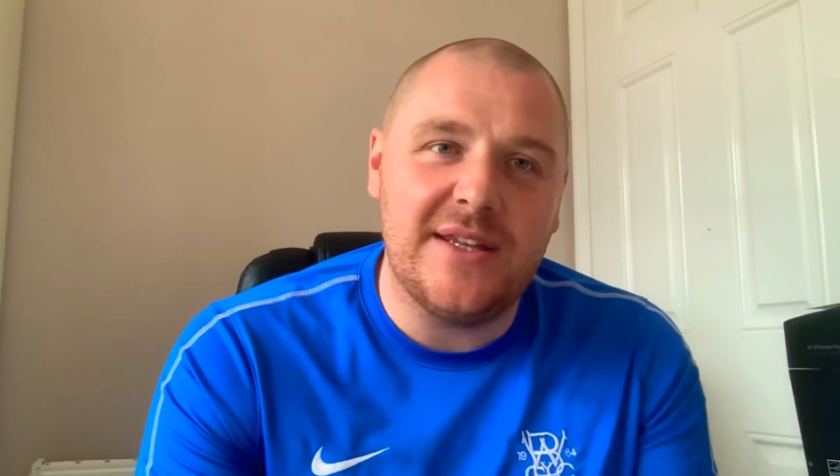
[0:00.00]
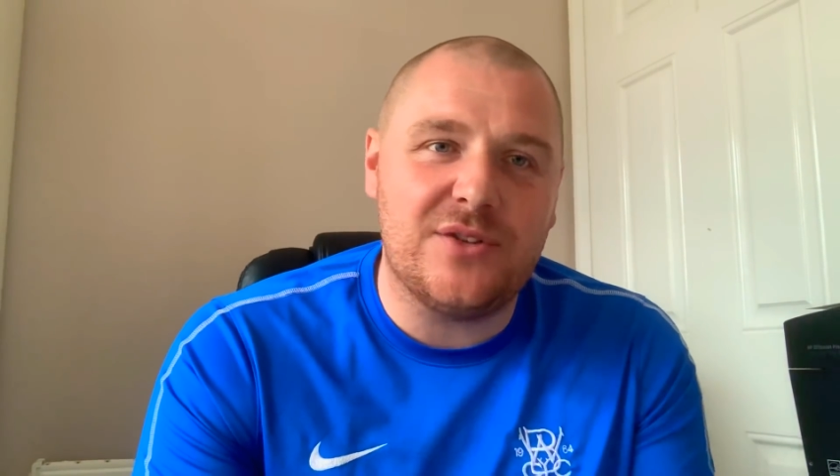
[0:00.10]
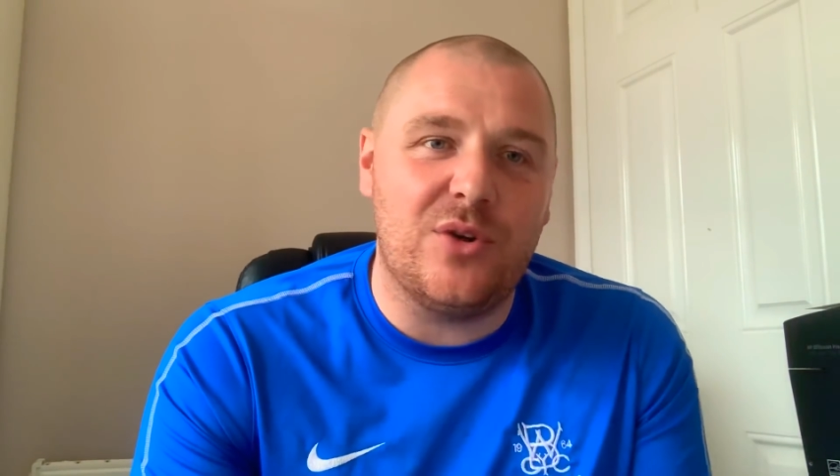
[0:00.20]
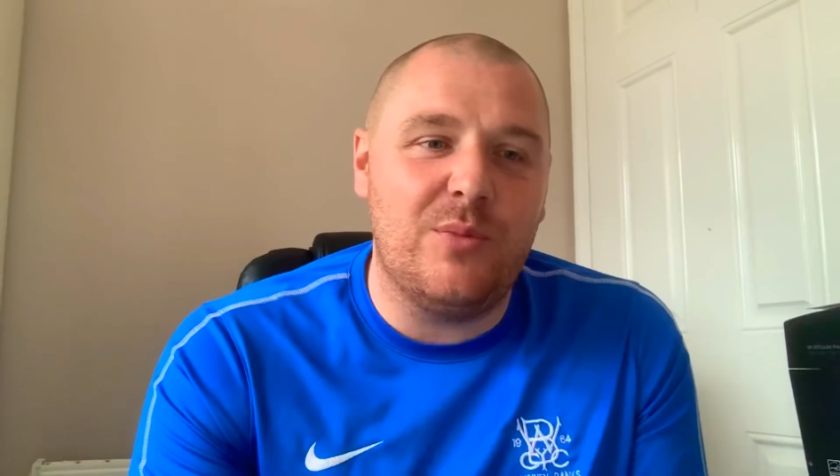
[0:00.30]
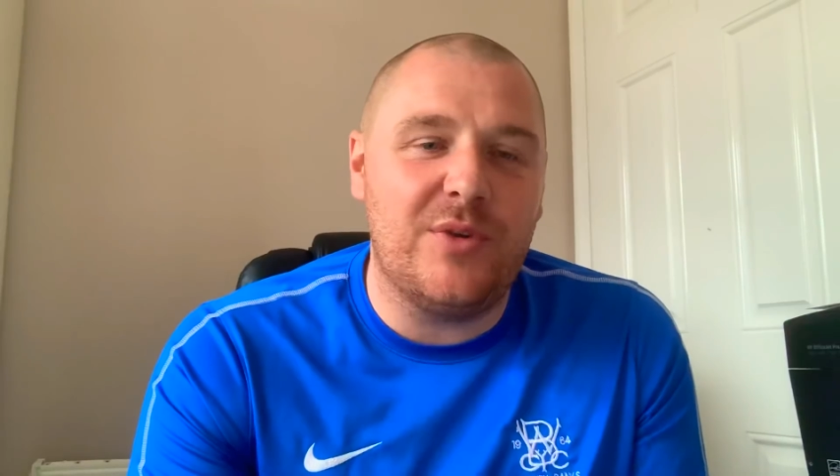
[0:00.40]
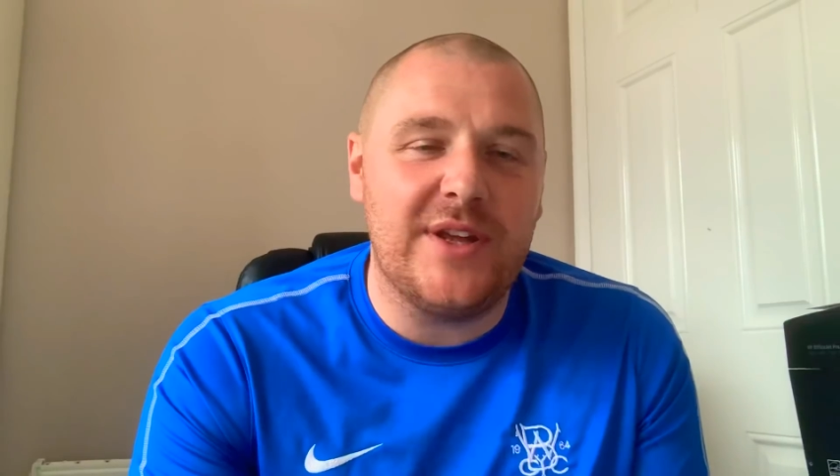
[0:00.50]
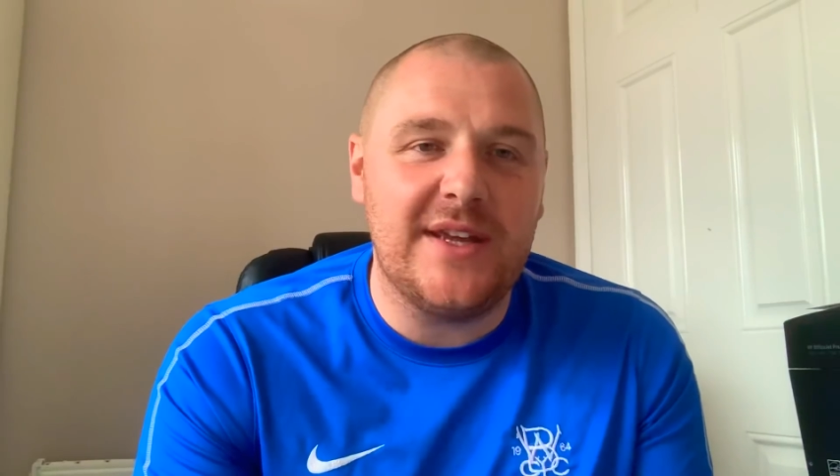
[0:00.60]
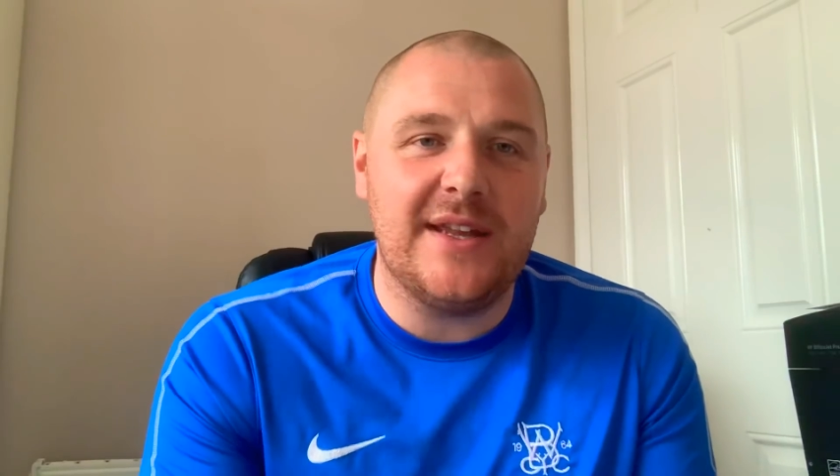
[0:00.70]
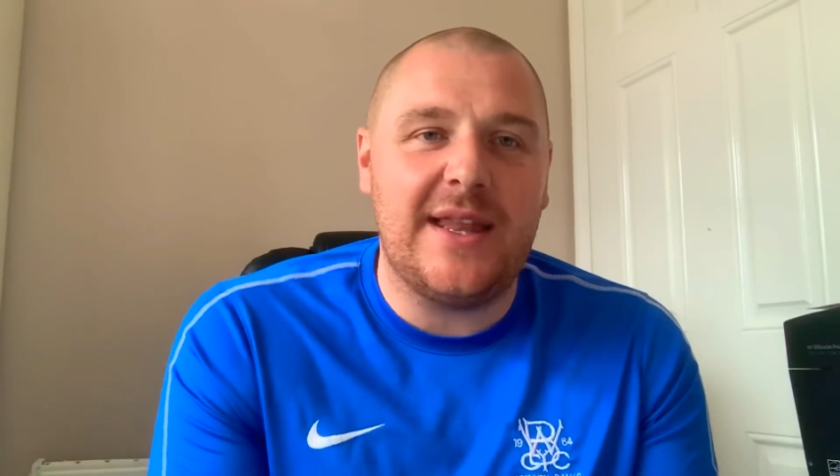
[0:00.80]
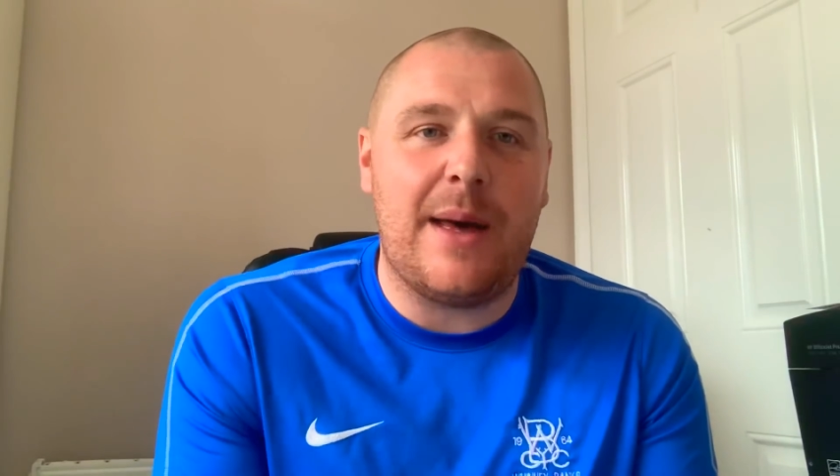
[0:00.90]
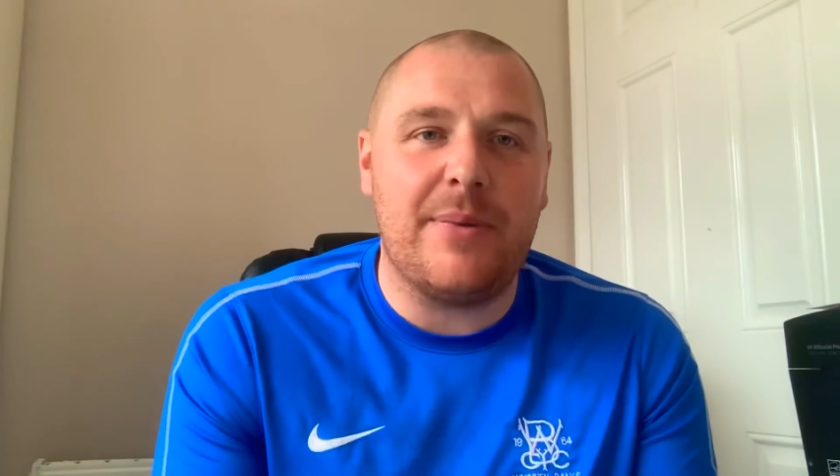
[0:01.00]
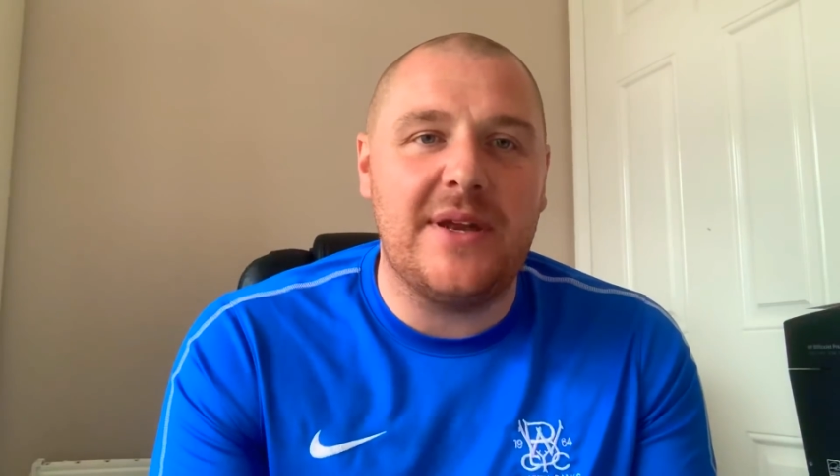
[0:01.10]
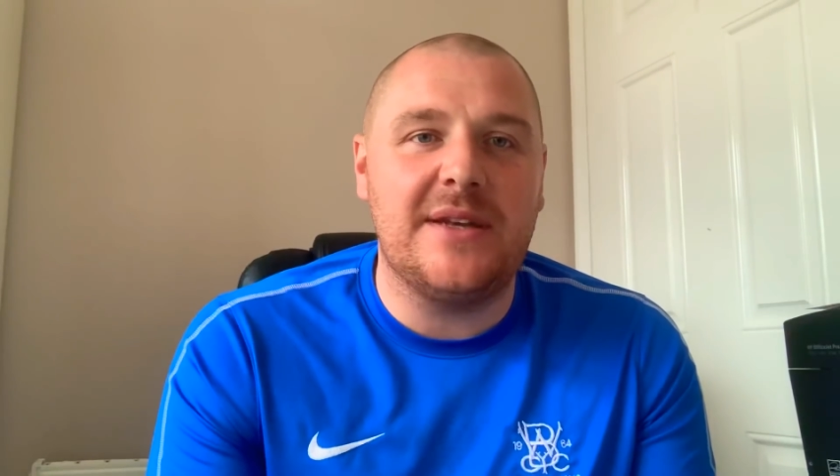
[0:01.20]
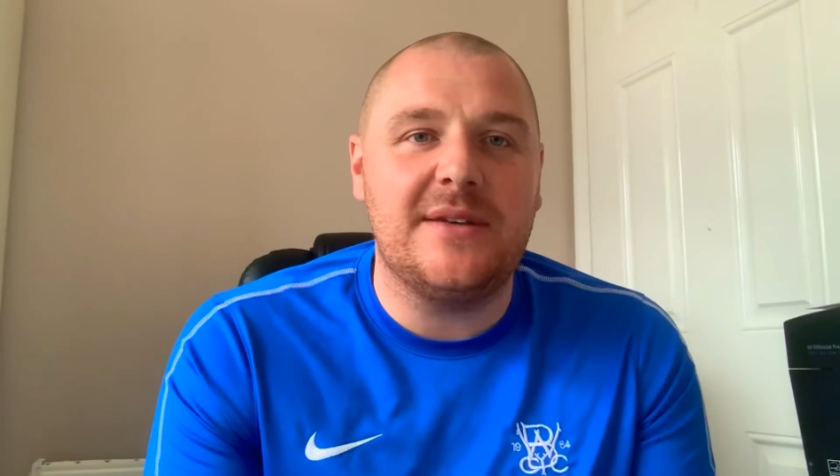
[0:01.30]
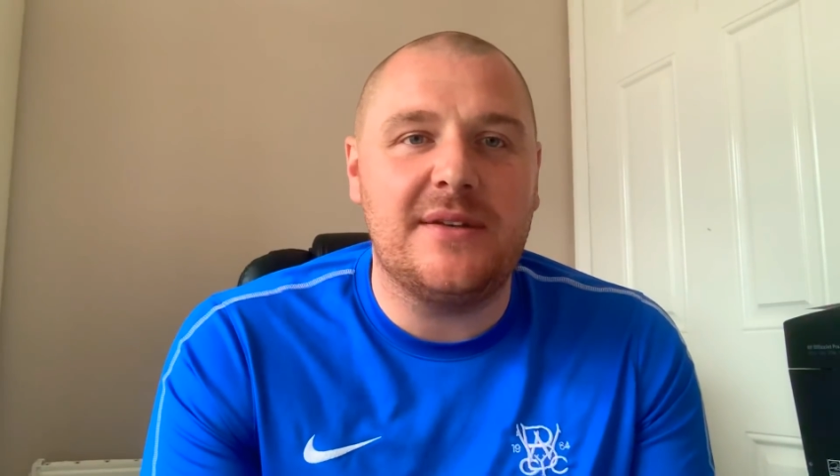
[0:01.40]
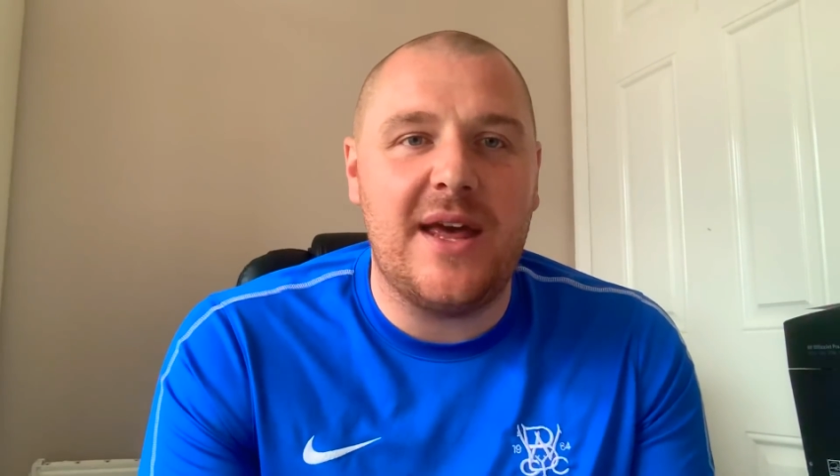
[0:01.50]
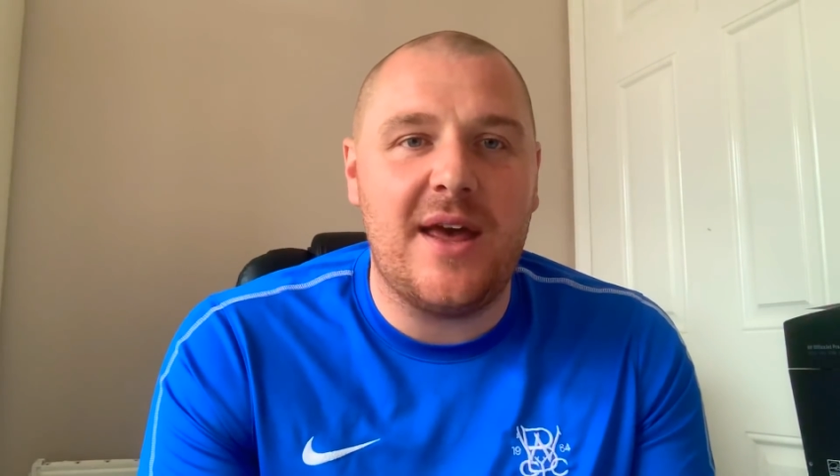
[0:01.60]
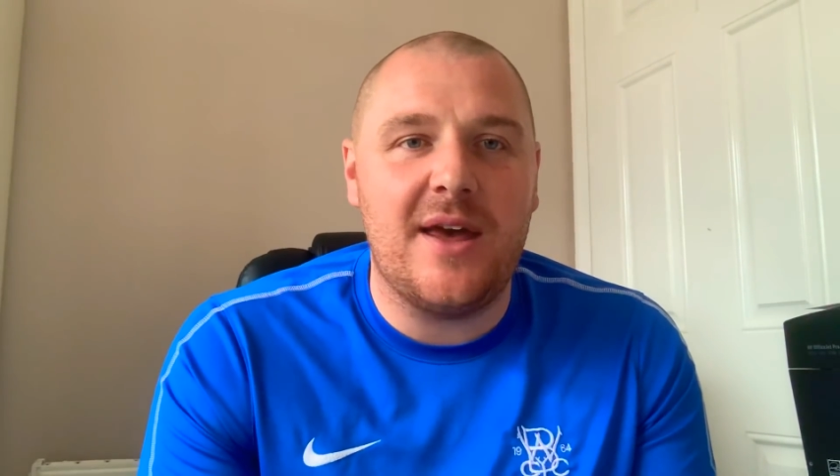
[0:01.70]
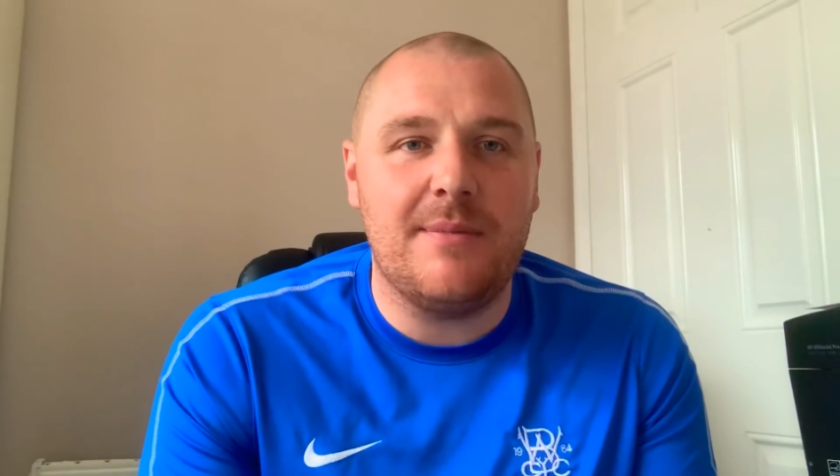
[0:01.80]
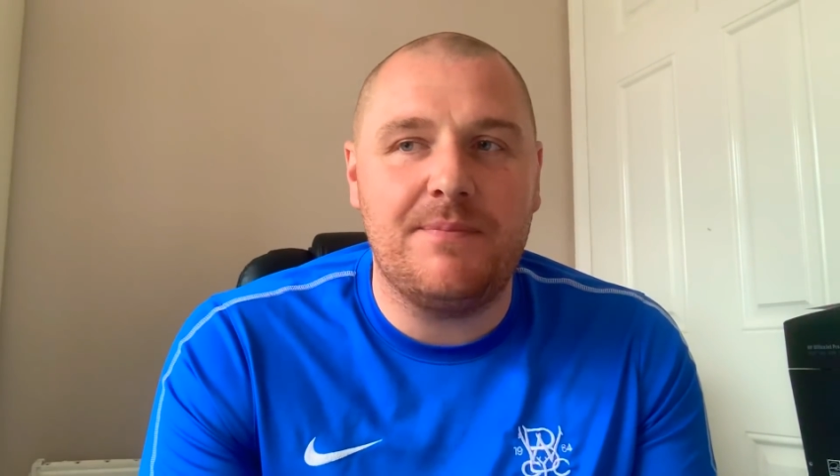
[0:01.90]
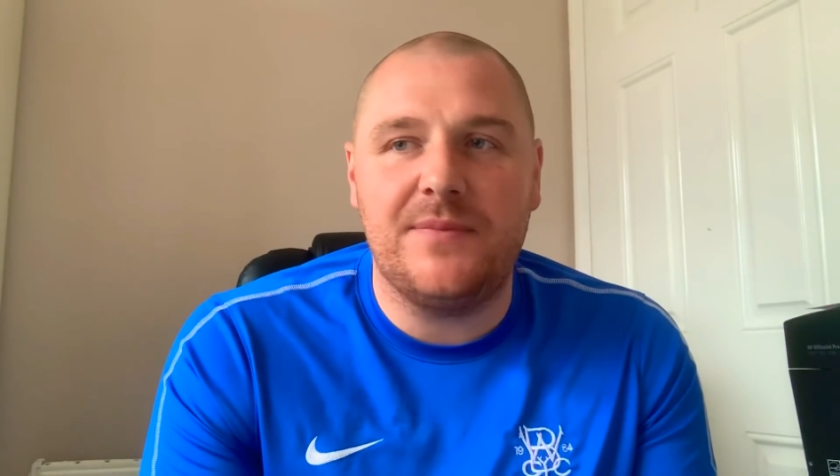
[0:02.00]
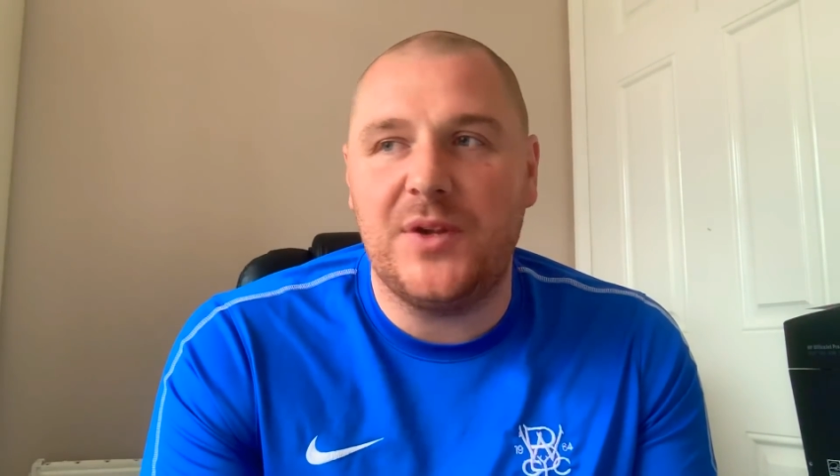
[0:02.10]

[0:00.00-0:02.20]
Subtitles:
don't worry, it'll happen,